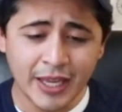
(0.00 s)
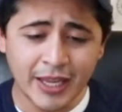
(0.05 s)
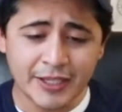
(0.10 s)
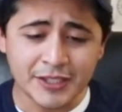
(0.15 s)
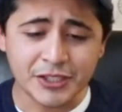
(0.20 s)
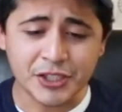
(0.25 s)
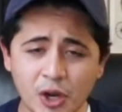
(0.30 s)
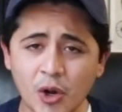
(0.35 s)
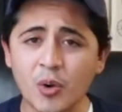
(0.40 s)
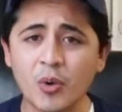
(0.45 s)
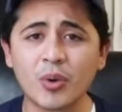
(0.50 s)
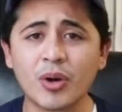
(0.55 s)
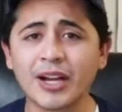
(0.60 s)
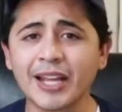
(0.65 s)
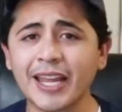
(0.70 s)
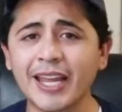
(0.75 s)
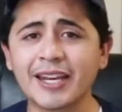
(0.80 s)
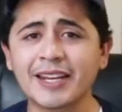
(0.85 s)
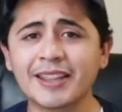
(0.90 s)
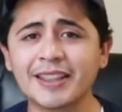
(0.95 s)
So
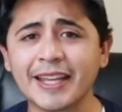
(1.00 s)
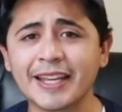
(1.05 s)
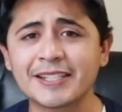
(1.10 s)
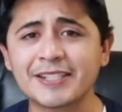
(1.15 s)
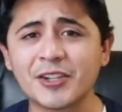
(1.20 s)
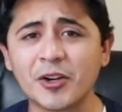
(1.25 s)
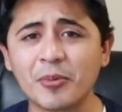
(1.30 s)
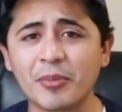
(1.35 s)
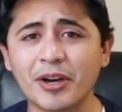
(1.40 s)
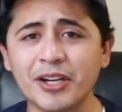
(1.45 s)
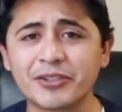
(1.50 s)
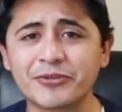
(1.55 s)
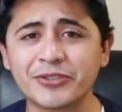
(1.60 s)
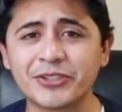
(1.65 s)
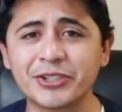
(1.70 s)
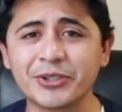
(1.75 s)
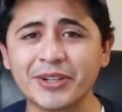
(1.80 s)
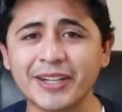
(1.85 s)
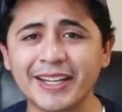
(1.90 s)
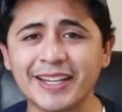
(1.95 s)
again, thanks so much for
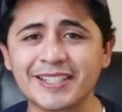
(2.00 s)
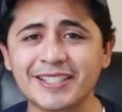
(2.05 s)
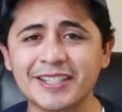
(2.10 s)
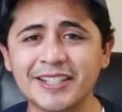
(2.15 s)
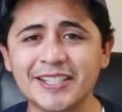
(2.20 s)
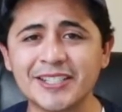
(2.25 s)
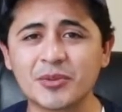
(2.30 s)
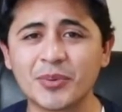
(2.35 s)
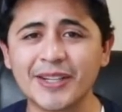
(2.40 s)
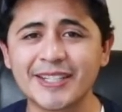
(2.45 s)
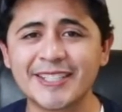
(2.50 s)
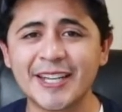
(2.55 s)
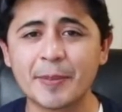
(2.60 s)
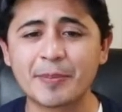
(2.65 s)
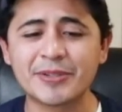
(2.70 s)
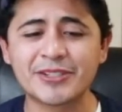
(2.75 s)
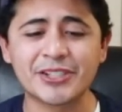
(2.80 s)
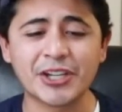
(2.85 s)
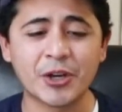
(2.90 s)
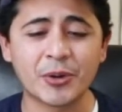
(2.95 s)
tuning into this week's
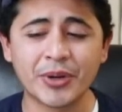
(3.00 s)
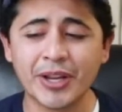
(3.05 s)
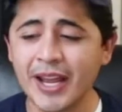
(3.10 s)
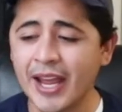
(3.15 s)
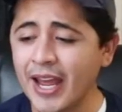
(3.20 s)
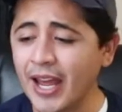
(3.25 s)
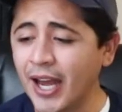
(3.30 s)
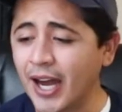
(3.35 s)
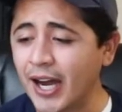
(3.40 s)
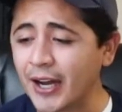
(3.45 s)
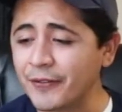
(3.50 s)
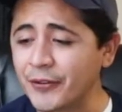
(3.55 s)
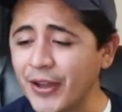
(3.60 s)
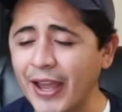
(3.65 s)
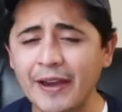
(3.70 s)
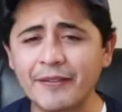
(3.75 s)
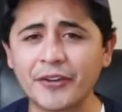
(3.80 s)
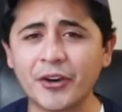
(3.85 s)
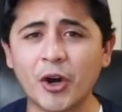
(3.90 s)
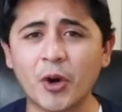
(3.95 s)
episode. If you
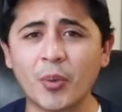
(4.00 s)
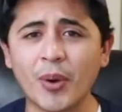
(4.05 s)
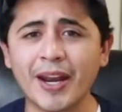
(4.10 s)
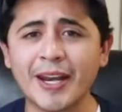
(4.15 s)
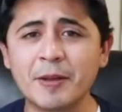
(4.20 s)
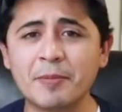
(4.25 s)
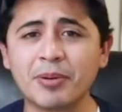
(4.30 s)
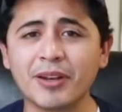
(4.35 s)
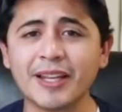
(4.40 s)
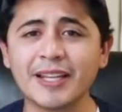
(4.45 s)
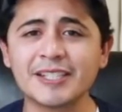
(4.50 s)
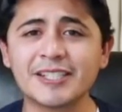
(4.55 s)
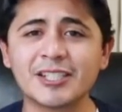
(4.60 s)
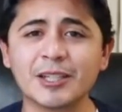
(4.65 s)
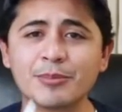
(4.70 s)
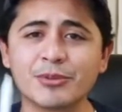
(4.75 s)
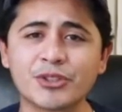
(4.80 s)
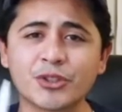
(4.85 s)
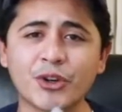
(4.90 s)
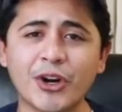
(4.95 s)
haven't already, please
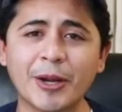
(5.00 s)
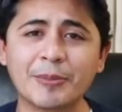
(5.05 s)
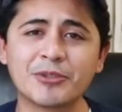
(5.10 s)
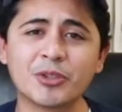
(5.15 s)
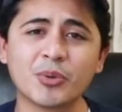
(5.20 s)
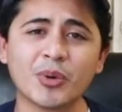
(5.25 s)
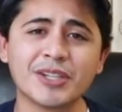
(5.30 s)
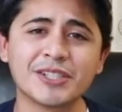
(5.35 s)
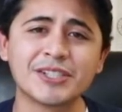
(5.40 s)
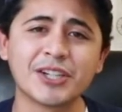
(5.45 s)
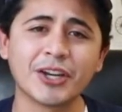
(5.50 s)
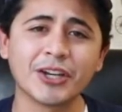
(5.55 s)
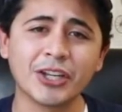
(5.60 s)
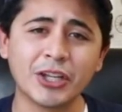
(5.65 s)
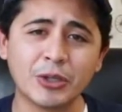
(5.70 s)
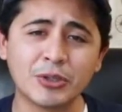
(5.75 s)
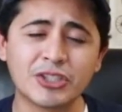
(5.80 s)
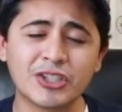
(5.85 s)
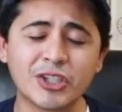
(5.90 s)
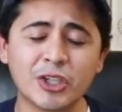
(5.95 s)
subscribe to us on
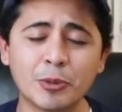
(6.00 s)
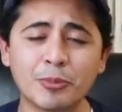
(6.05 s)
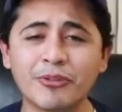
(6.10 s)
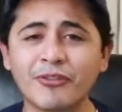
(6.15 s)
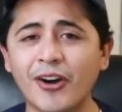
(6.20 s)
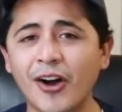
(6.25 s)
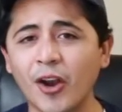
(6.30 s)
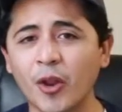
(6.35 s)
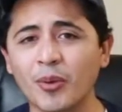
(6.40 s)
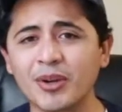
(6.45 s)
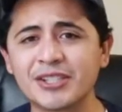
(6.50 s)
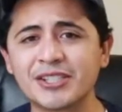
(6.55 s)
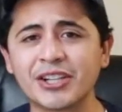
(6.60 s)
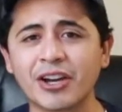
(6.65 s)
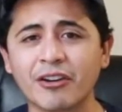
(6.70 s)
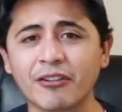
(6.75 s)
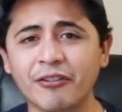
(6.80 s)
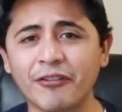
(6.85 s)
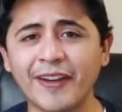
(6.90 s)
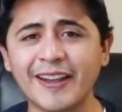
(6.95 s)
YouTube, follow us
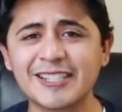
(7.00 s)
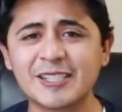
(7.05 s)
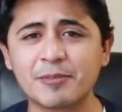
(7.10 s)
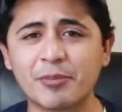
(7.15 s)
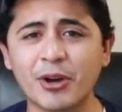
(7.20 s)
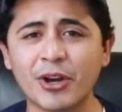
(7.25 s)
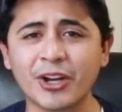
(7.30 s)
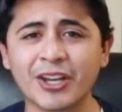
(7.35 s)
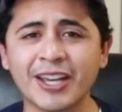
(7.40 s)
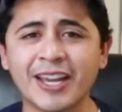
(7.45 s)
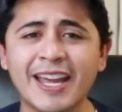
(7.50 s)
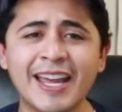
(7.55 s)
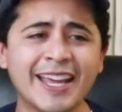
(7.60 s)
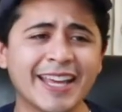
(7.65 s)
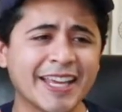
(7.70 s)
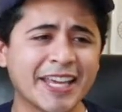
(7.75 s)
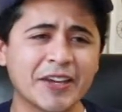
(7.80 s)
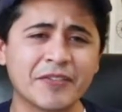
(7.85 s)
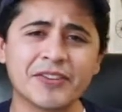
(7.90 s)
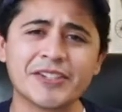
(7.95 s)
on Facebook,
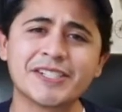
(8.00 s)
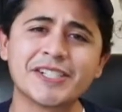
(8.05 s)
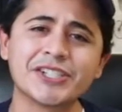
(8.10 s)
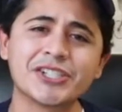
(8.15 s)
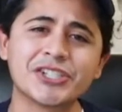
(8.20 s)
give us a